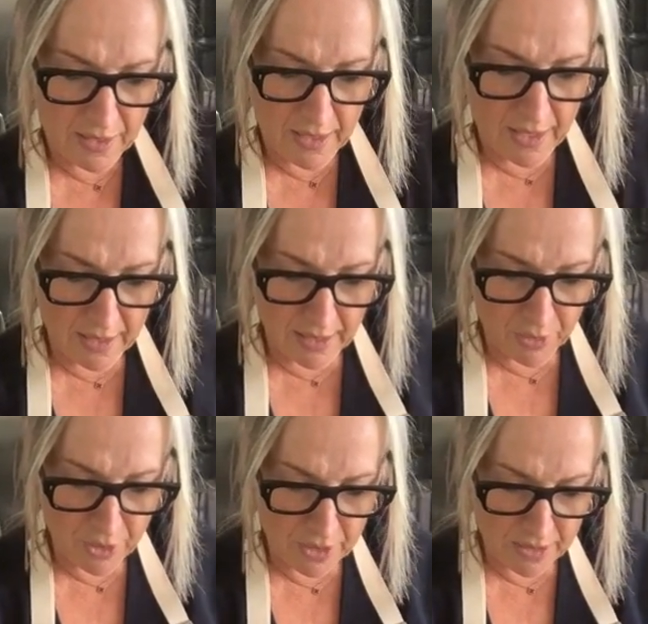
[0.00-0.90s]
Okay, and
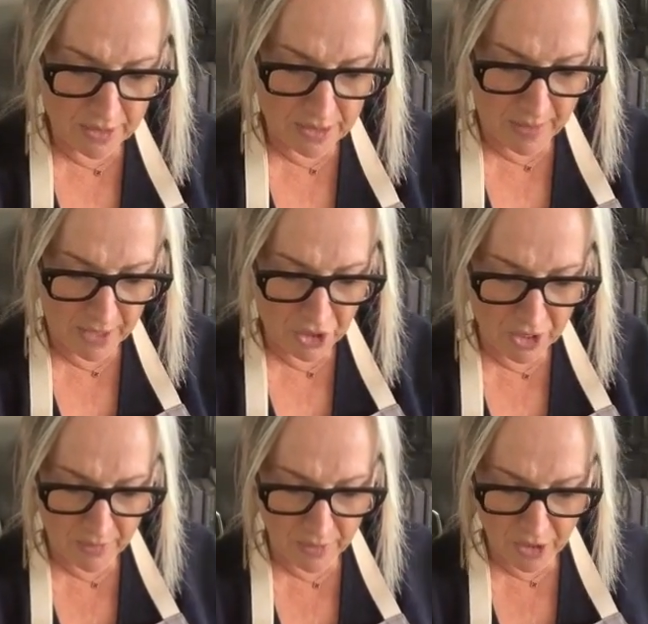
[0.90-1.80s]
I'm using this
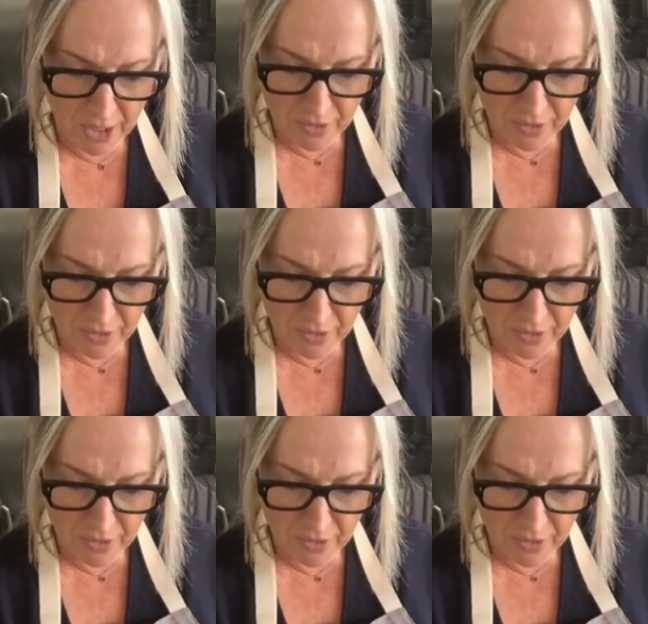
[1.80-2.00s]
spatula, which,